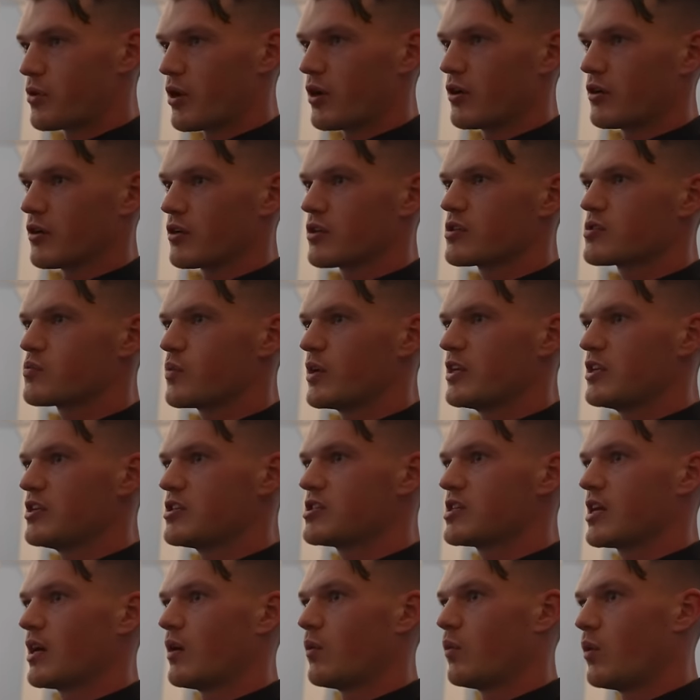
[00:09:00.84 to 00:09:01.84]
product, because when you
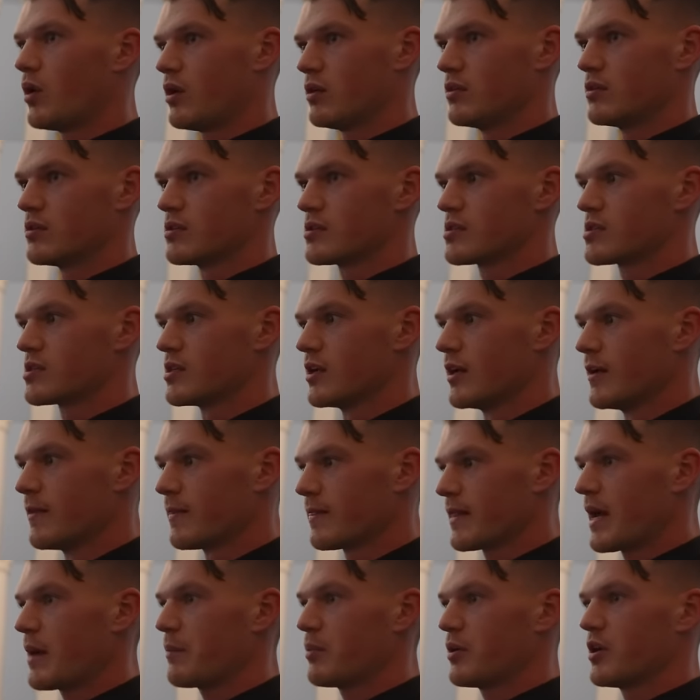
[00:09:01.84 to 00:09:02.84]
sell once,
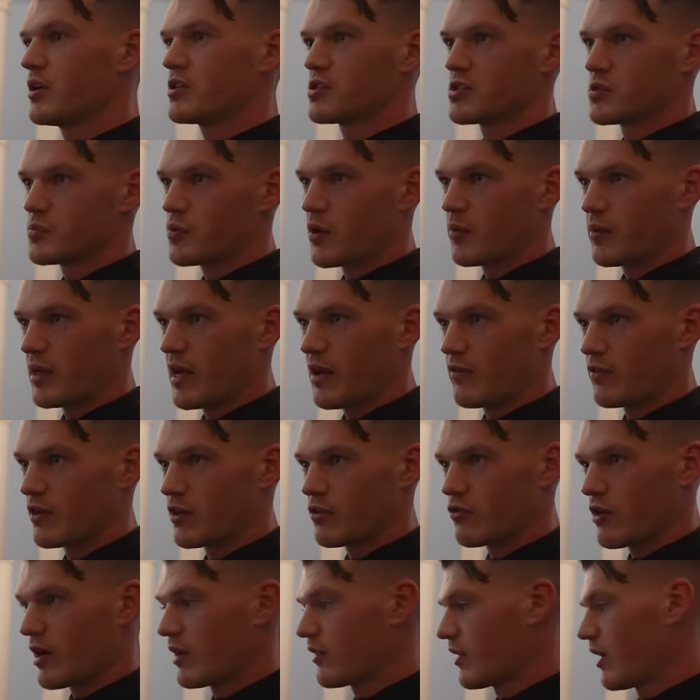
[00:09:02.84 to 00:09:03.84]
that person's probably having a
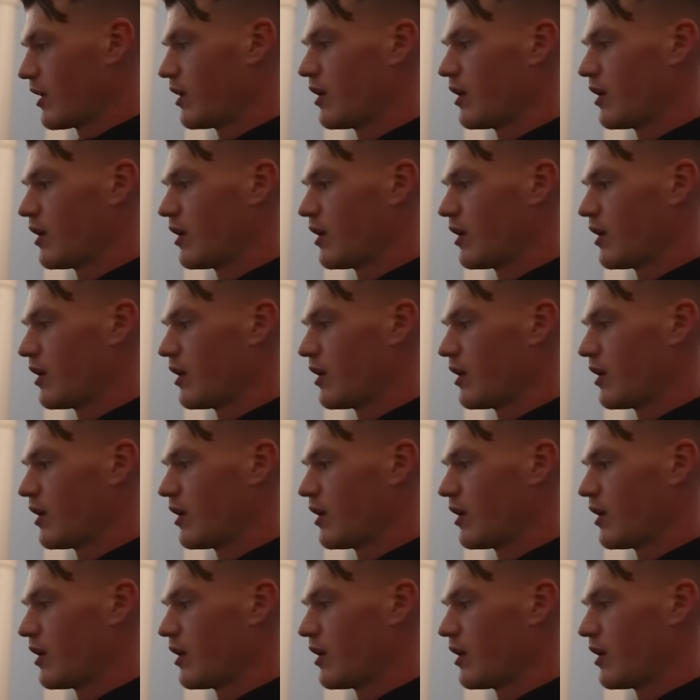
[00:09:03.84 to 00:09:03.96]
great day,